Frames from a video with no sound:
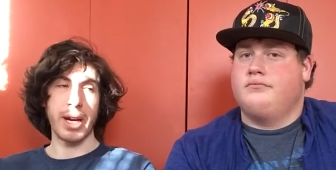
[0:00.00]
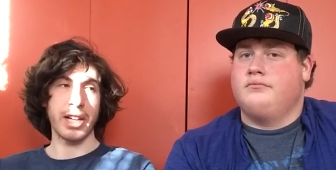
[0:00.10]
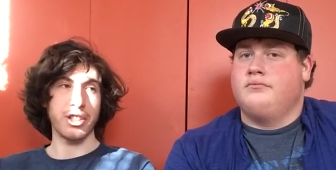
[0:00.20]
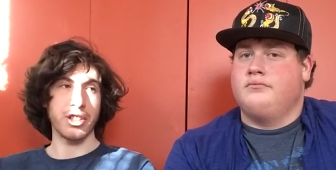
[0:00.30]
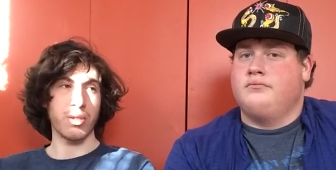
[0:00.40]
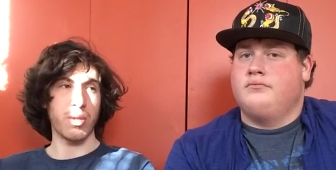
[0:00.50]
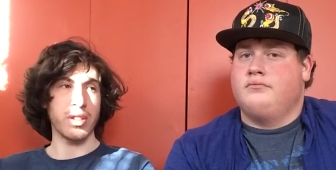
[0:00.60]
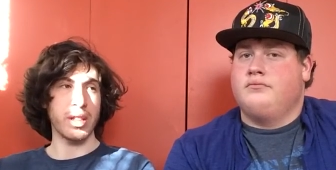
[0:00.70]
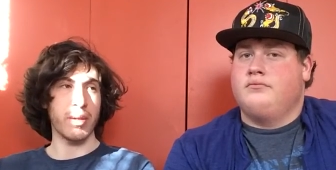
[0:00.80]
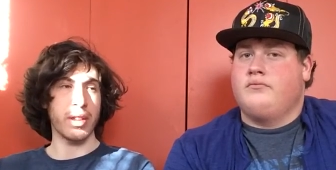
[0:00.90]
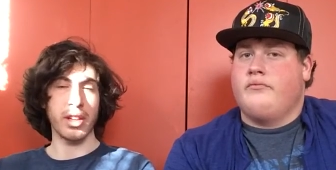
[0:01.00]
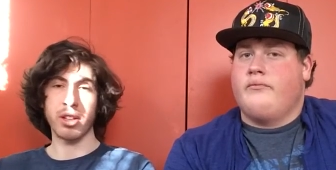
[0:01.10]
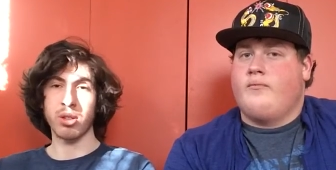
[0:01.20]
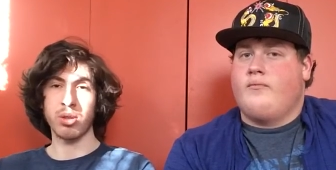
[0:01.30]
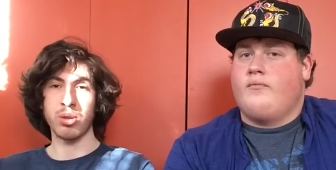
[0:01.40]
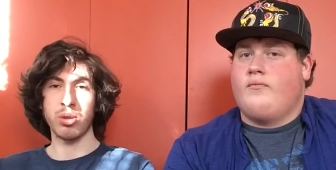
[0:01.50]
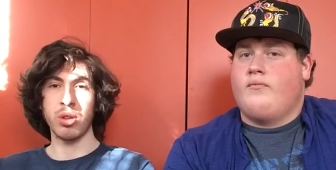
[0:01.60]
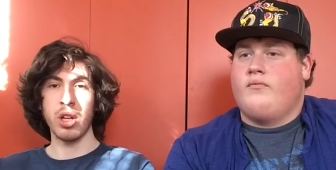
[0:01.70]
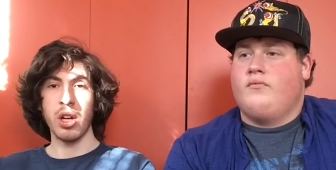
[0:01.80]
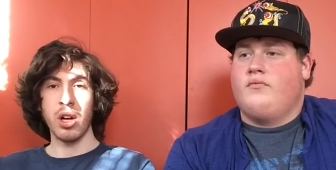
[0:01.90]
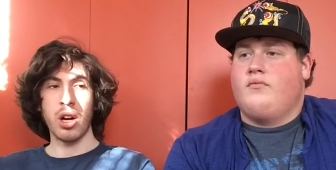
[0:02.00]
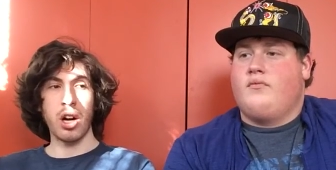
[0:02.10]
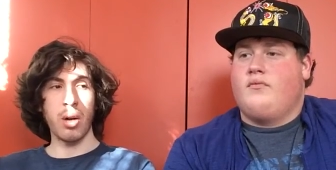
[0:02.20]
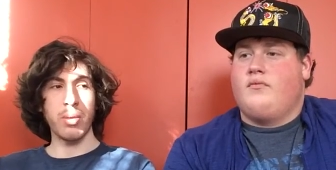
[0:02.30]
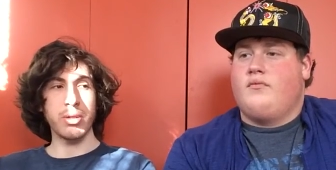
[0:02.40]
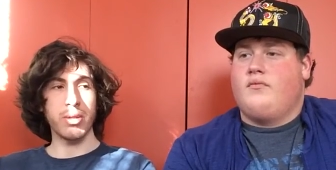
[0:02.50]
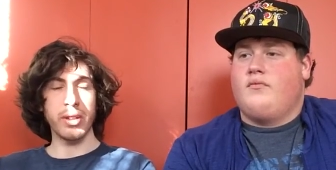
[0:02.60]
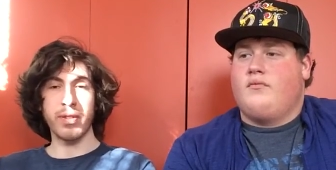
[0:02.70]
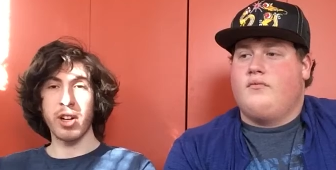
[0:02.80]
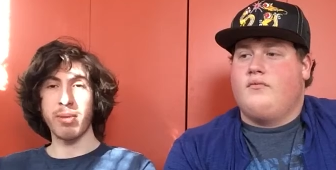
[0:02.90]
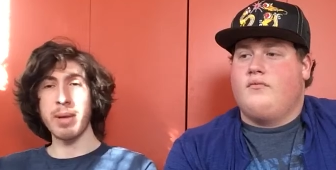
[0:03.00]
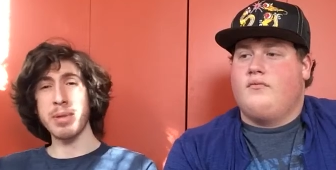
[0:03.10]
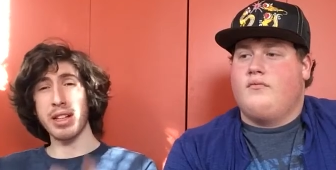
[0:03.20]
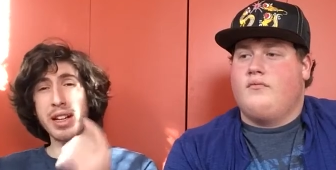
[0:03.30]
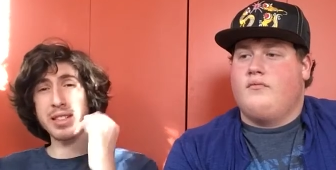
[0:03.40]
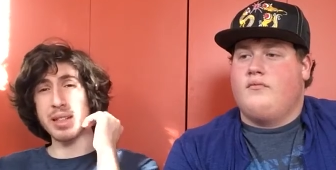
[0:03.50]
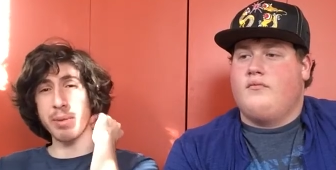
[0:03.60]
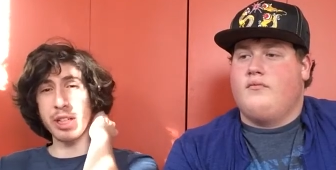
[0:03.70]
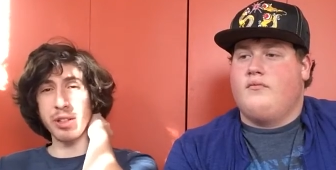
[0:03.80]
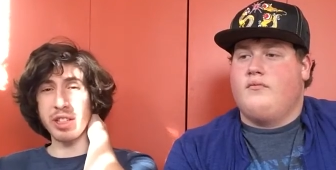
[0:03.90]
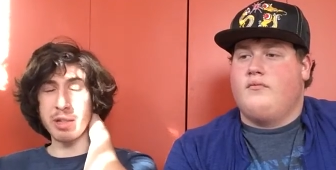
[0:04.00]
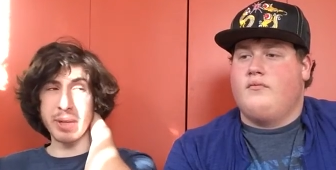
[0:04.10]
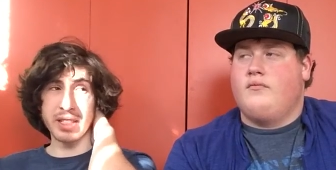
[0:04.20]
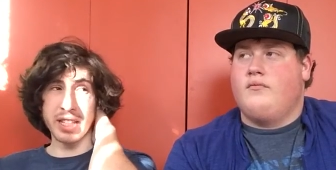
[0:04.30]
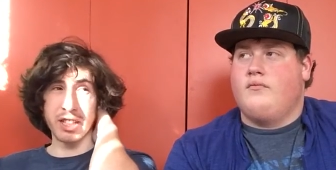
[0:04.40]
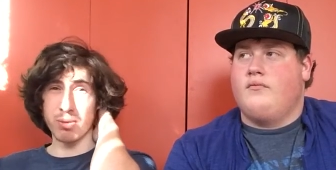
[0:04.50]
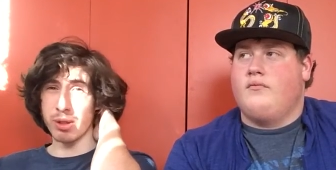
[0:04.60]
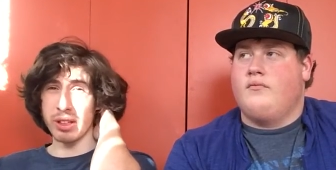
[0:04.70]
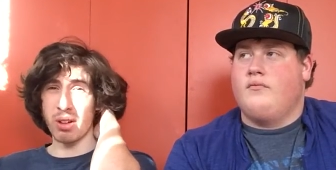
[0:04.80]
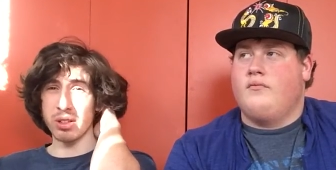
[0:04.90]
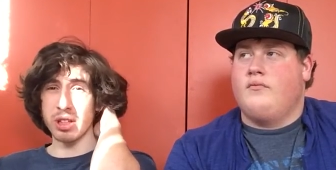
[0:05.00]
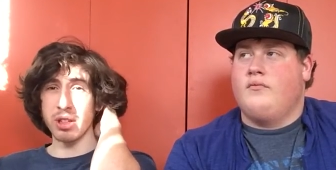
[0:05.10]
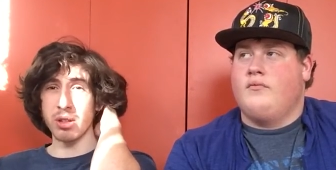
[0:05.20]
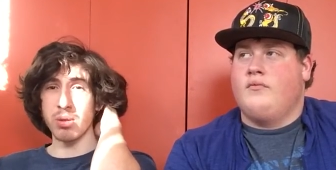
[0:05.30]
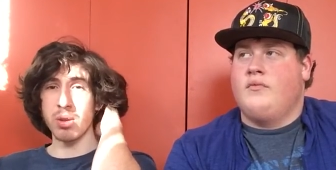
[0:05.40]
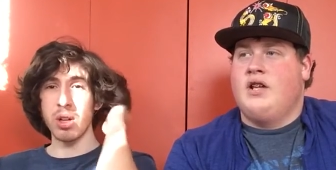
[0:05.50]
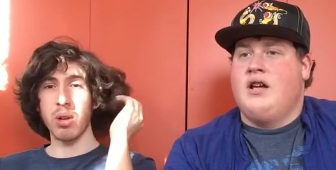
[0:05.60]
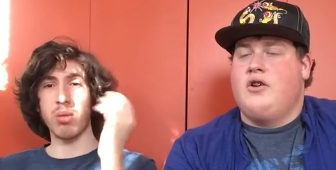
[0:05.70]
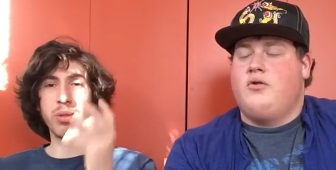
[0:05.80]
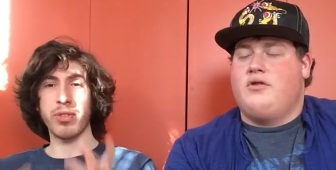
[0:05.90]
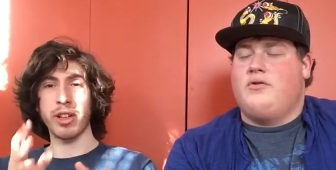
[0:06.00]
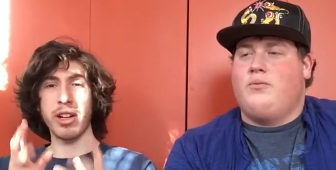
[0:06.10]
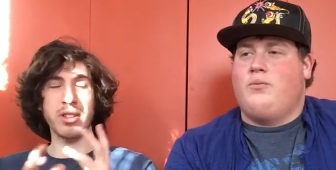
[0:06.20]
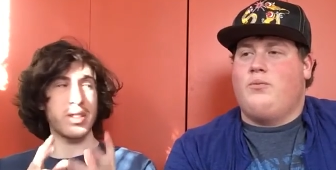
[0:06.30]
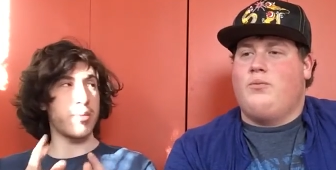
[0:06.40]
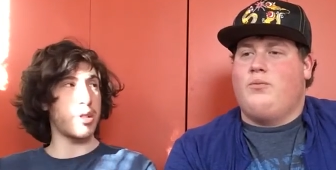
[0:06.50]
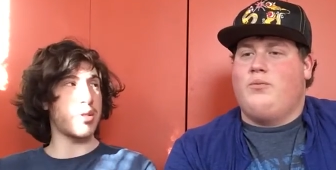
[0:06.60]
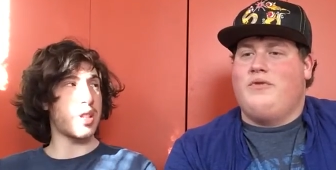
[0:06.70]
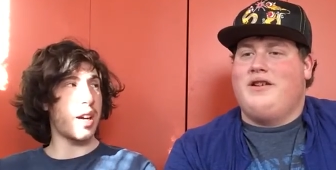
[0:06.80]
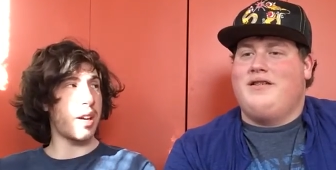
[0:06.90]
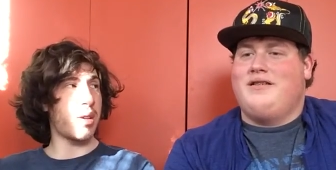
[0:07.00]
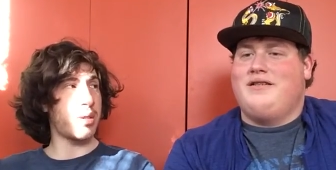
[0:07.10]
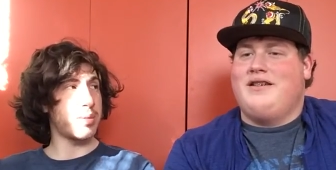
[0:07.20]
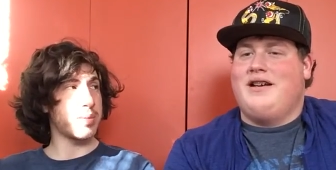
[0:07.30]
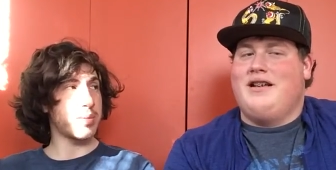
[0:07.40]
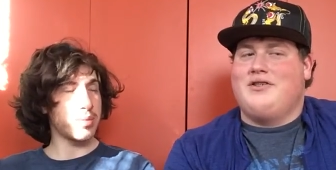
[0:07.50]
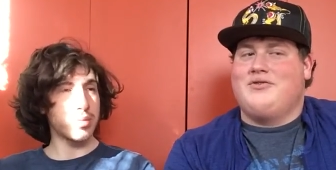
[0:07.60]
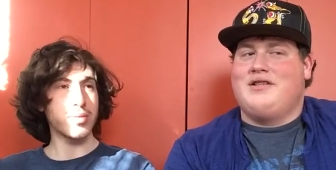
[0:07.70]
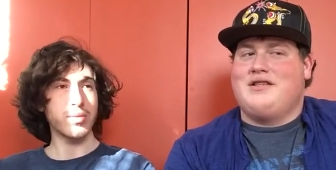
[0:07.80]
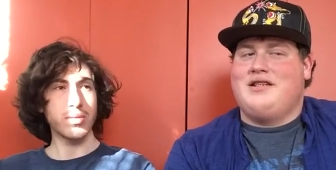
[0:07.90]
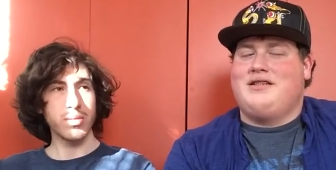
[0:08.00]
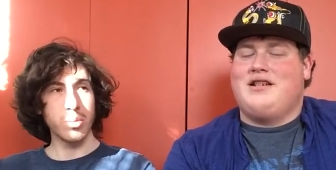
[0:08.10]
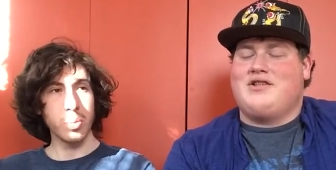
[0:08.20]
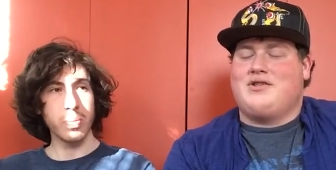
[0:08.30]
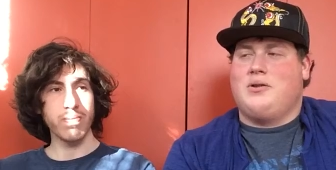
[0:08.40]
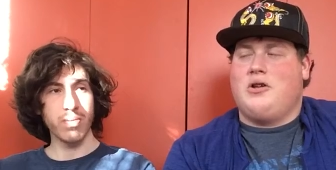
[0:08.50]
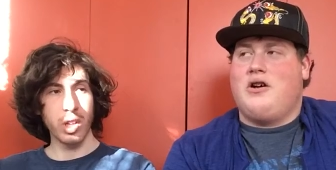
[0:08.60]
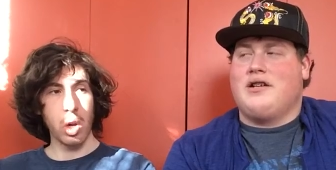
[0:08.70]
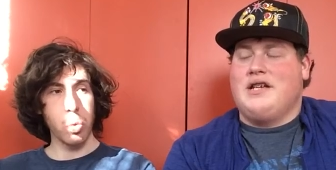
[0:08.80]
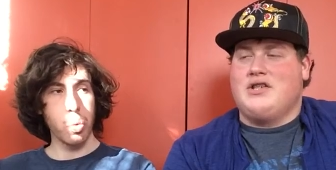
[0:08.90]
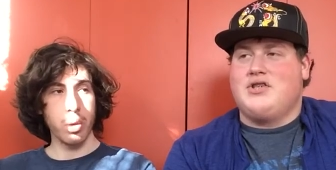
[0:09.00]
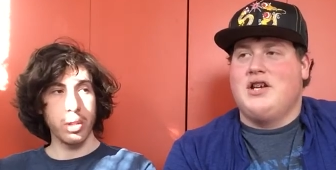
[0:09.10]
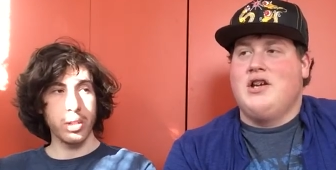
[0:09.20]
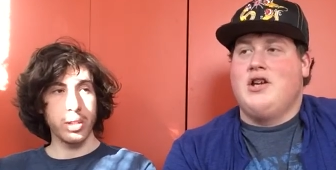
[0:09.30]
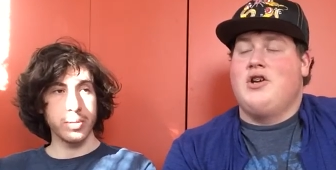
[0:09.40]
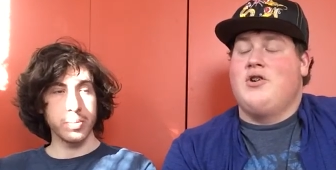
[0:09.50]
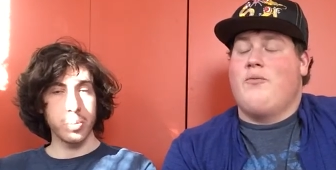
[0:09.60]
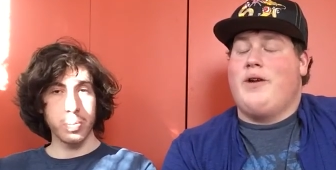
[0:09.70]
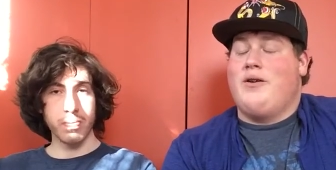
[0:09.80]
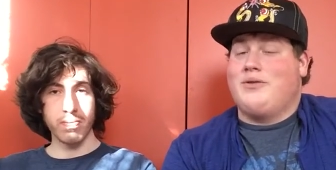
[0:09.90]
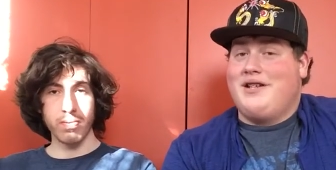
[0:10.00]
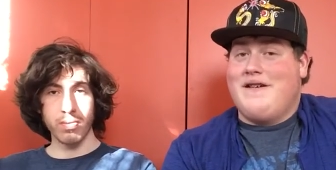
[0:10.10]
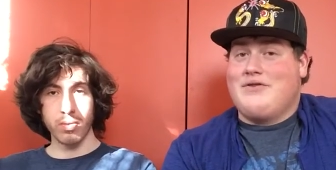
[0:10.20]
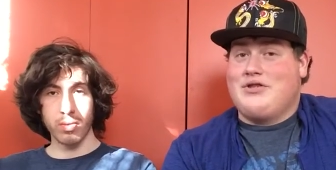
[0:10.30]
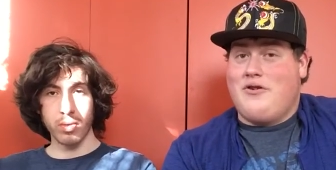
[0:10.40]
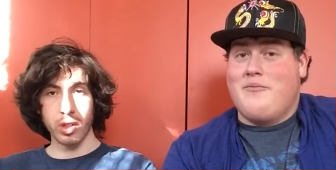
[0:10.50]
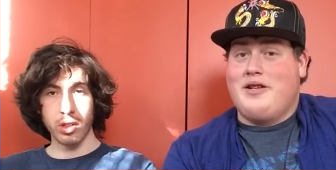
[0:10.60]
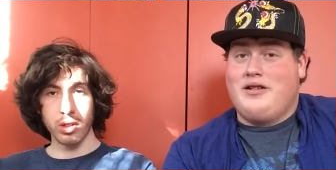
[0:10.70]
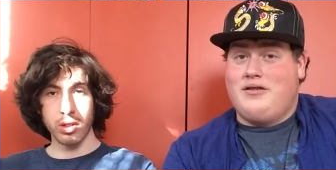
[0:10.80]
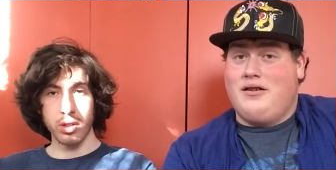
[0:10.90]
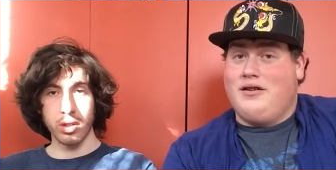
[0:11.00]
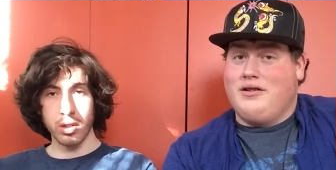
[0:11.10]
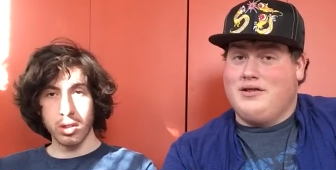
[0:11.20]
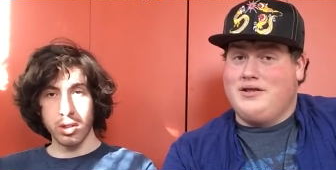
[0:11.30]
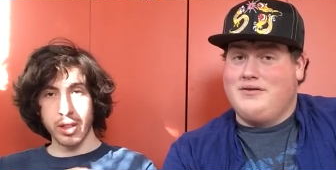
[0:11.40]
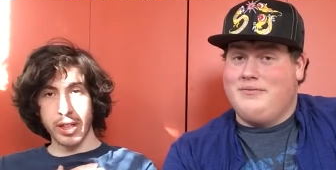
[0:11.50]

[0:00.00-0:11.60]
Speaker 1: matches or ones that we think are cool. It's really fun. It might be the last time we do it just because it takes really long to do.
Speaker 2: We'll figure out some new style. Yeah, the reason it takes so long is... we only have so many cards.